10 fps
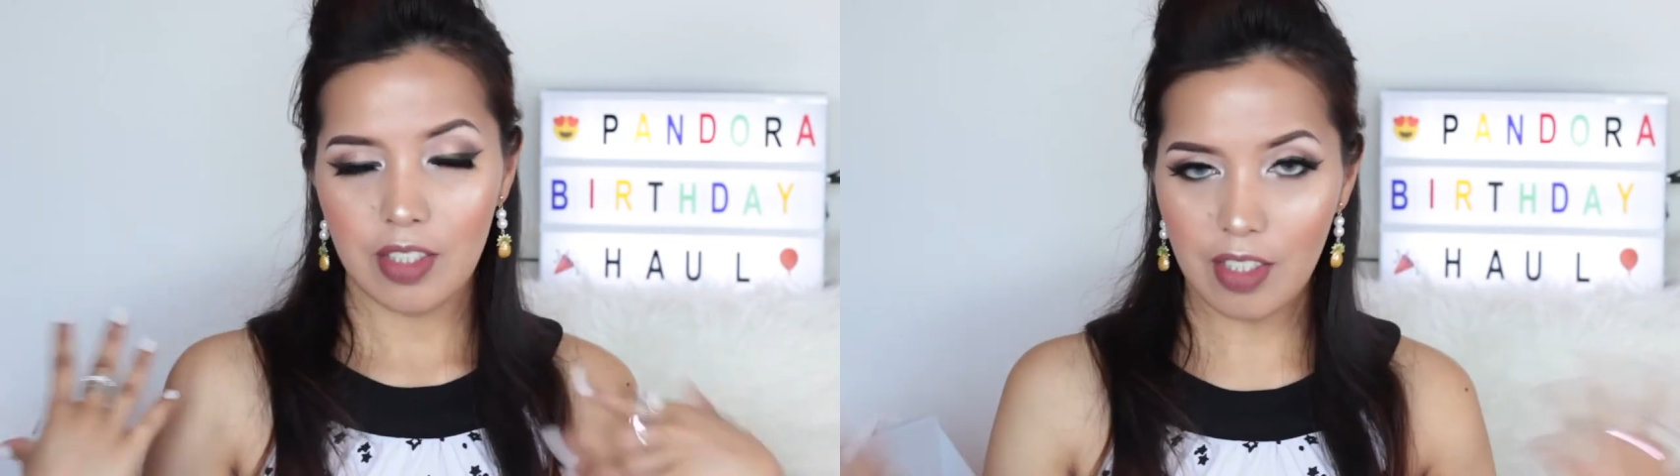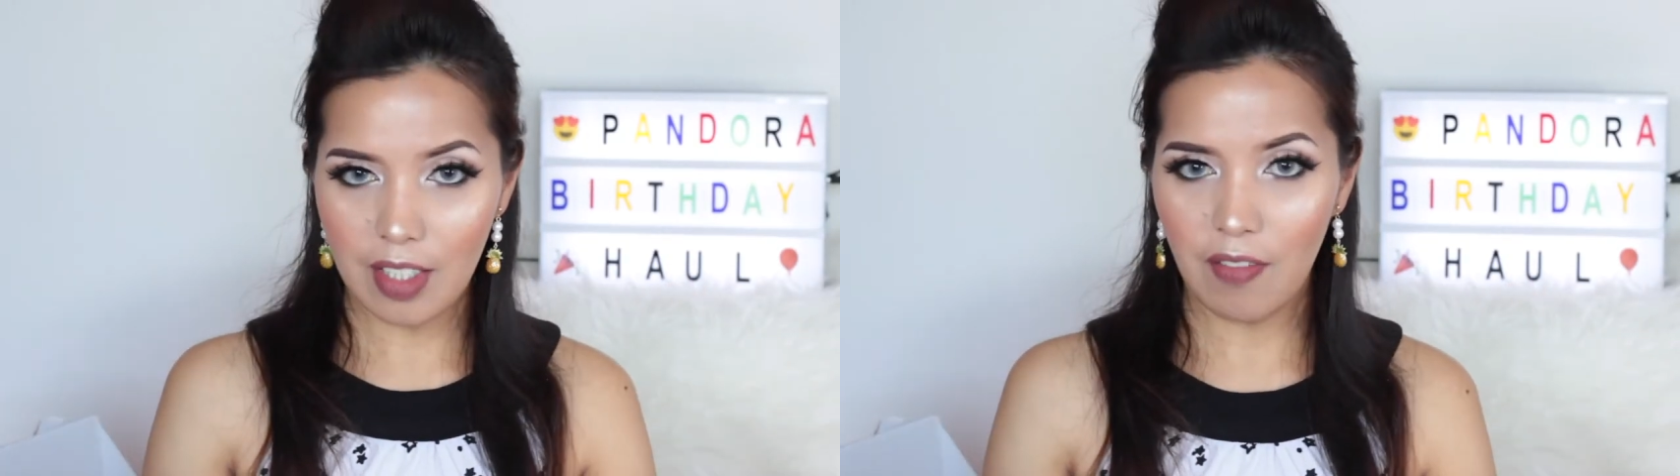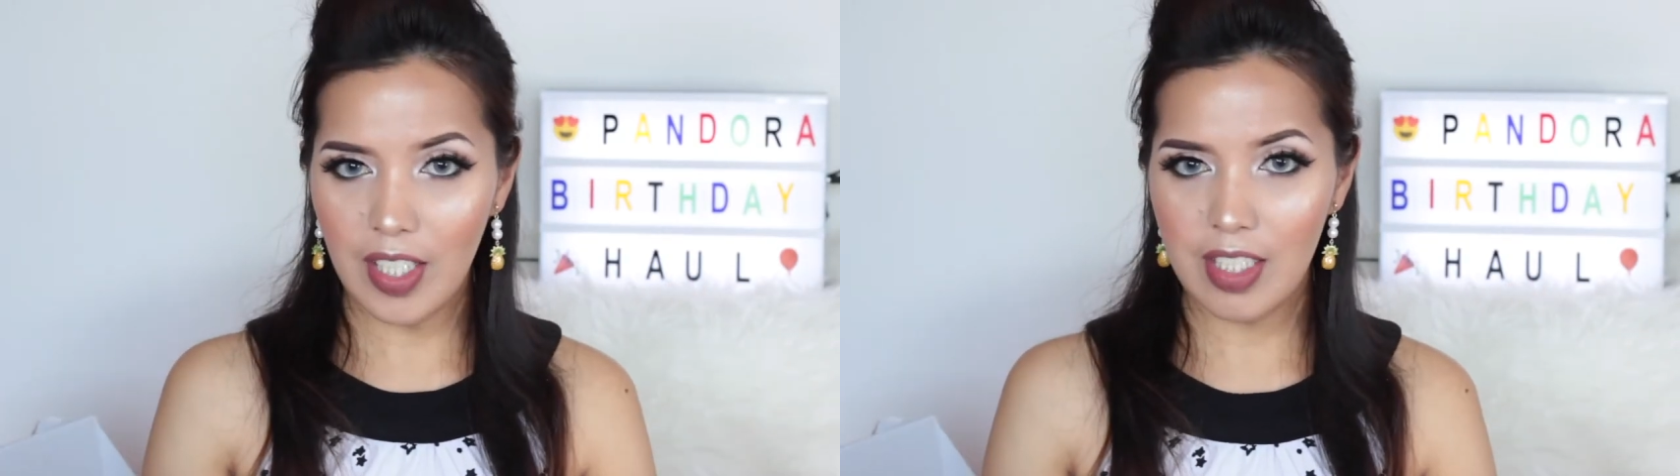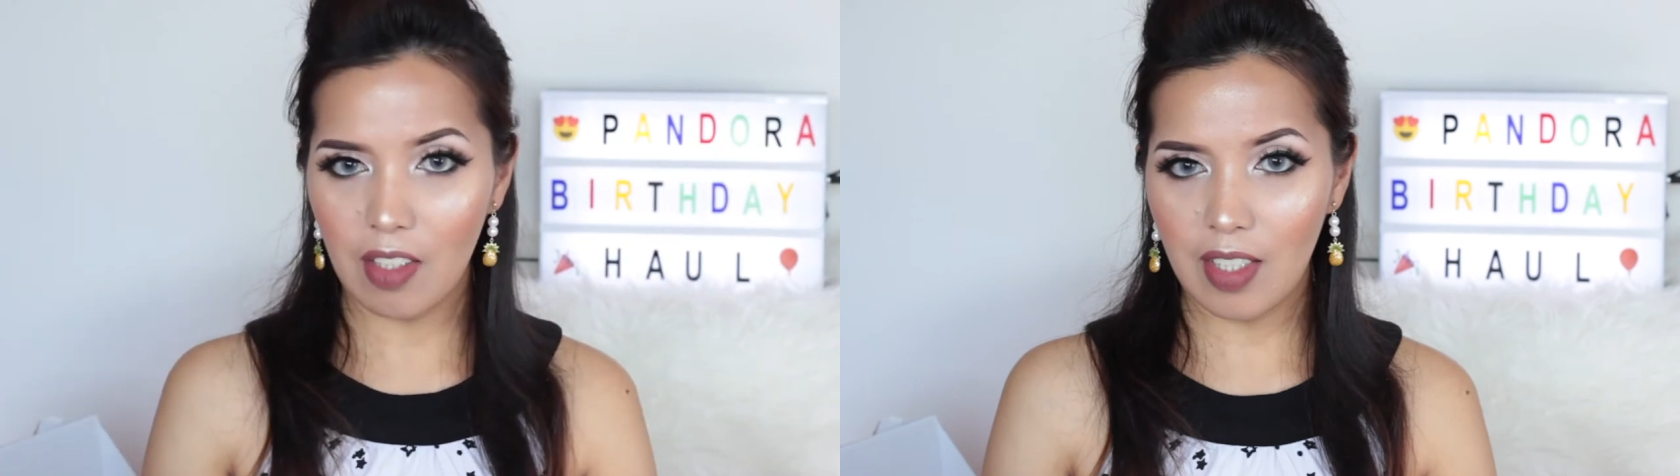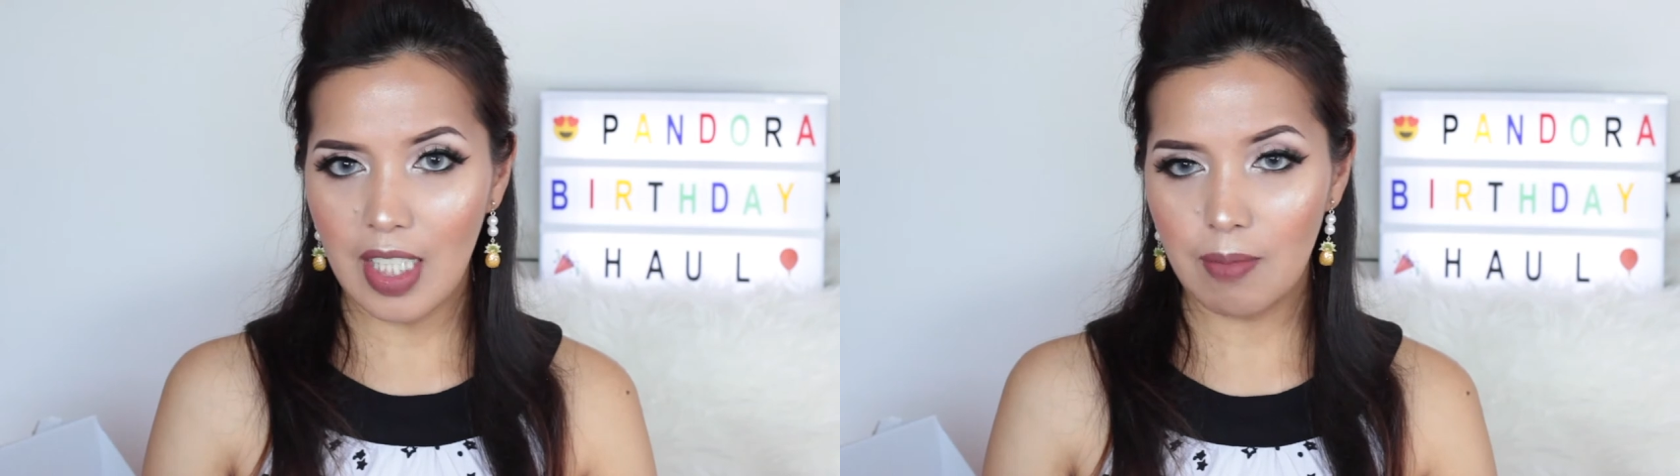to the
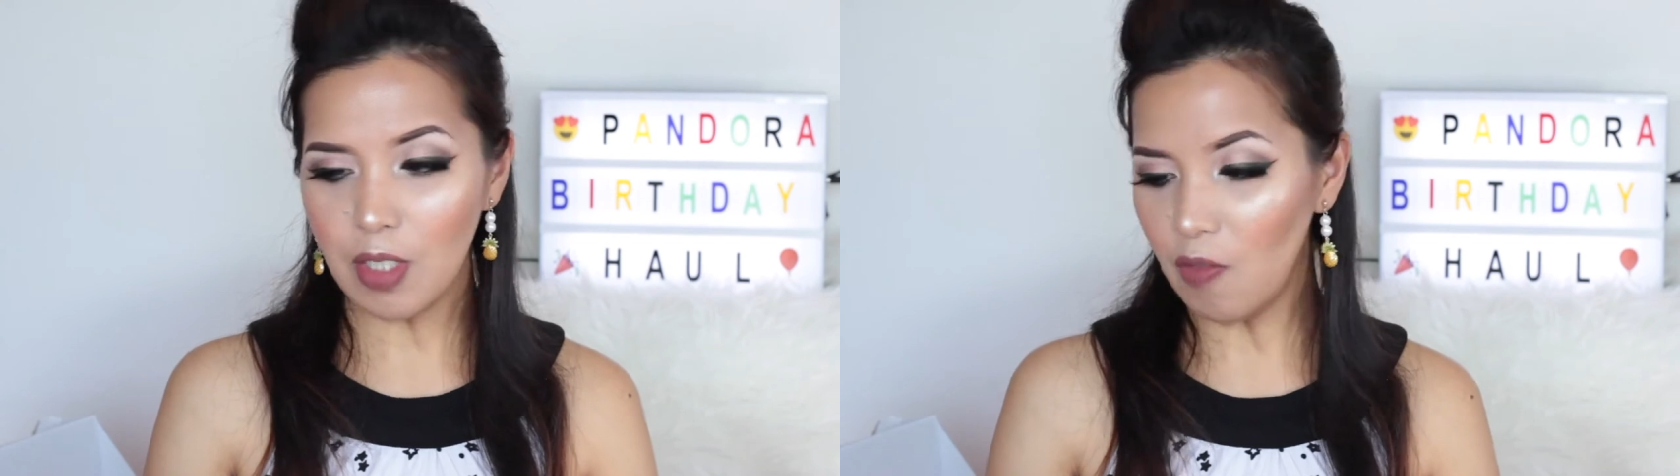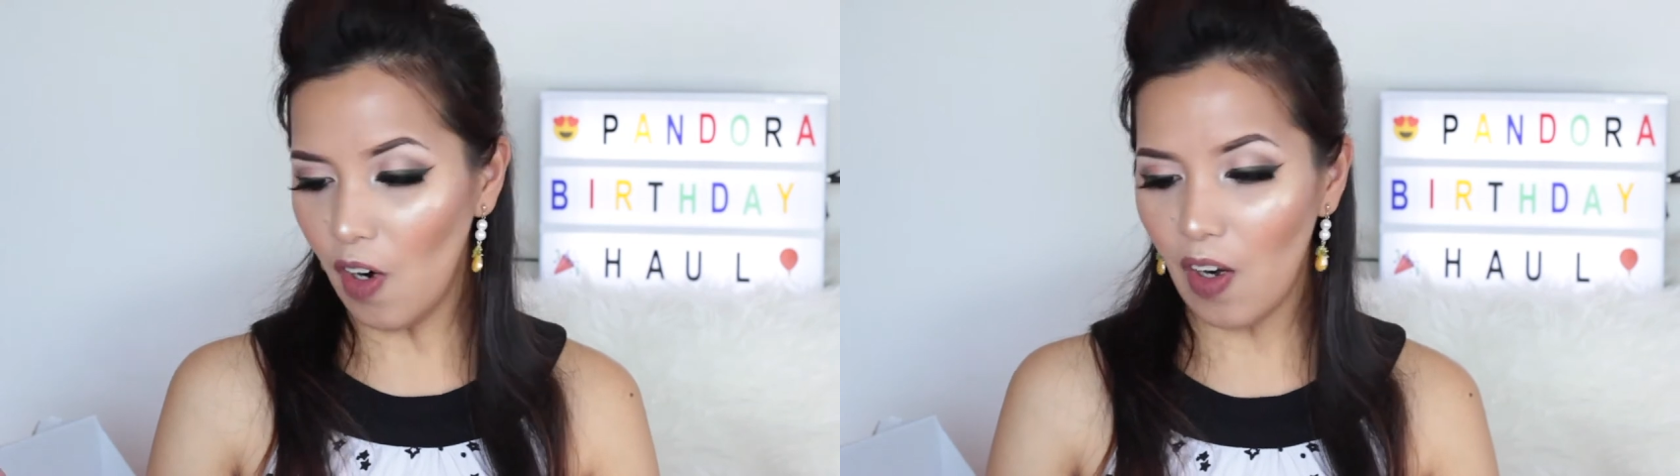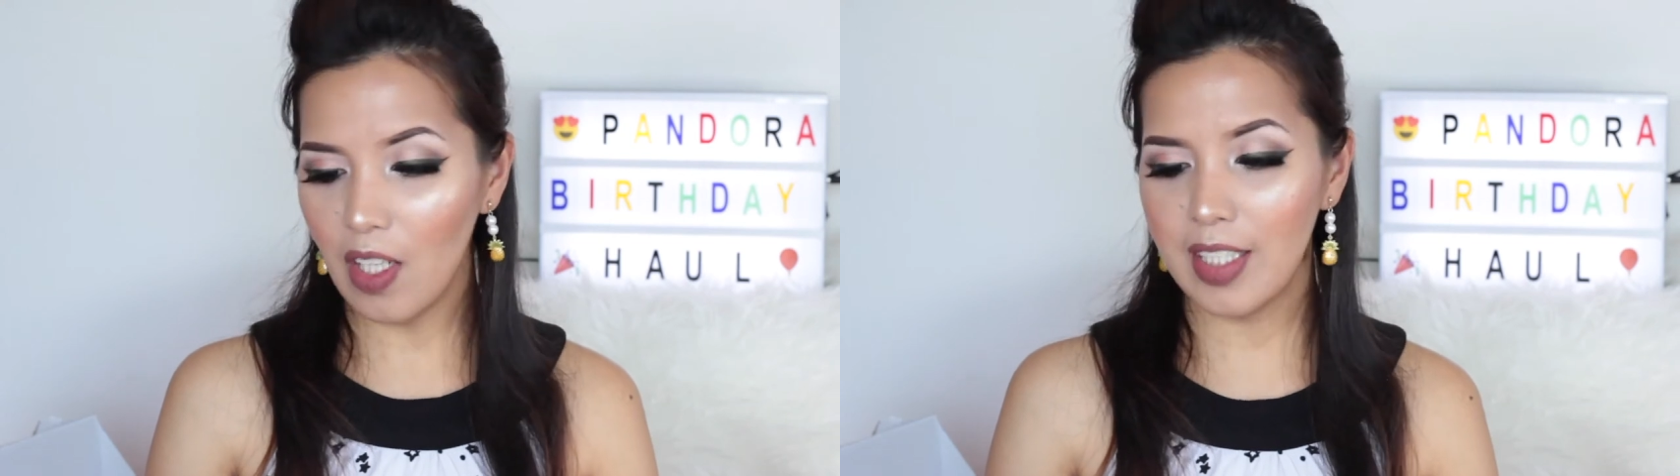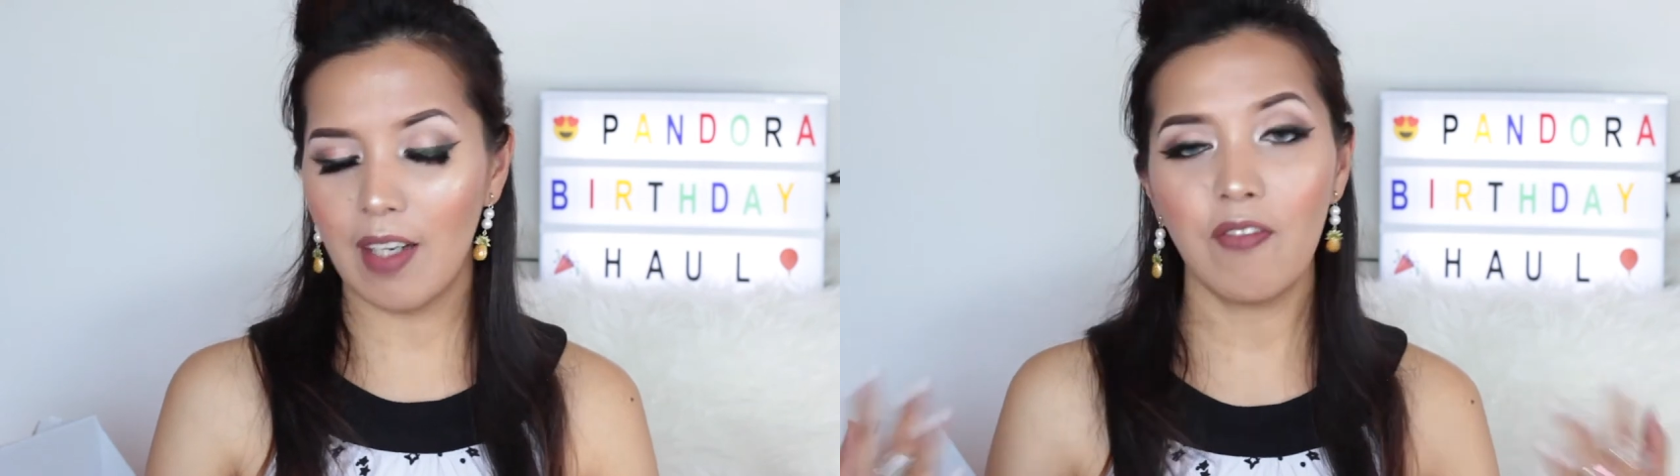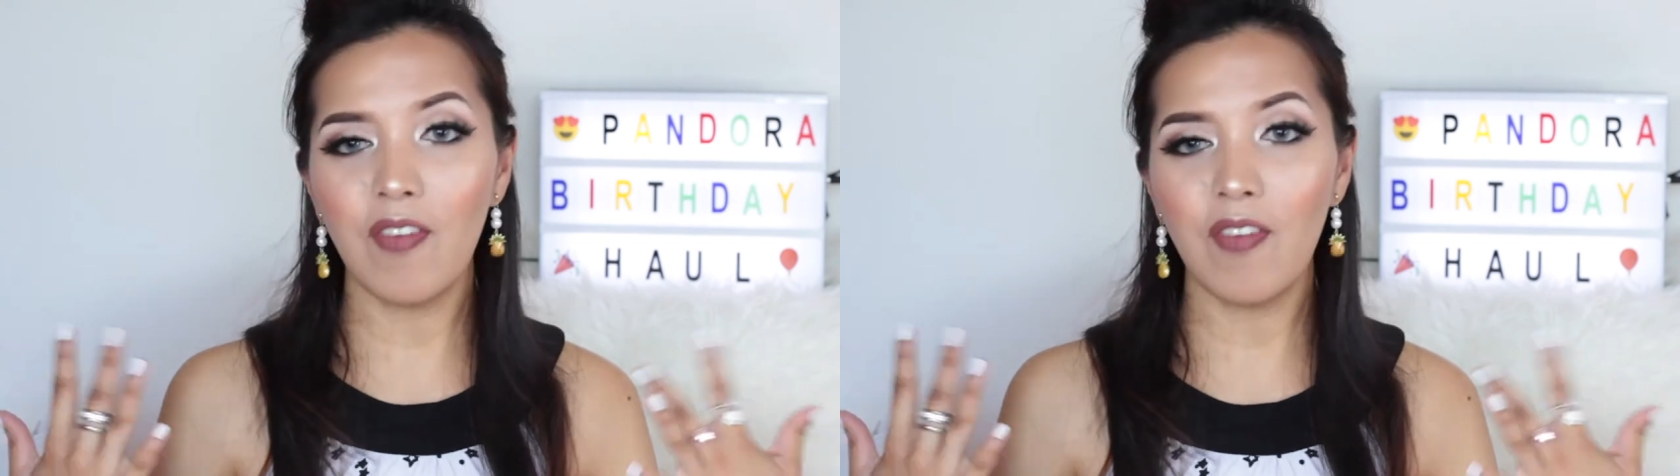video clips of all the